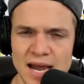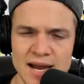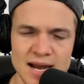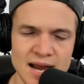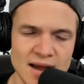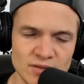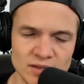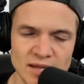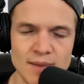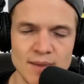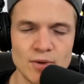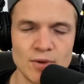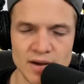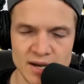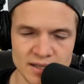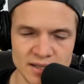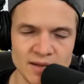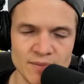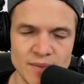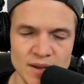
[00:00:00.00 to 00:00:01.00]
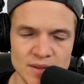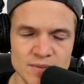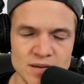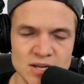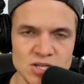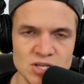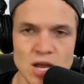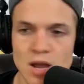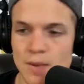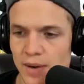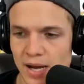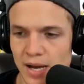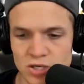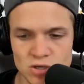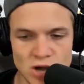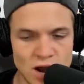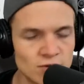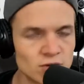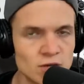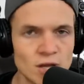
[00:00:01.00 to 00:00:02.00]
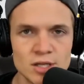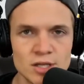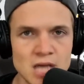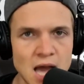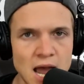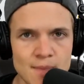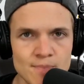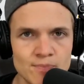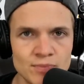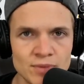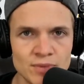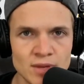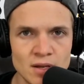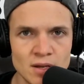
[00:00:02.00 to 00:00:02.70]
I didn't have a Lambo, I didn't live by the beach, but I traveled all the time.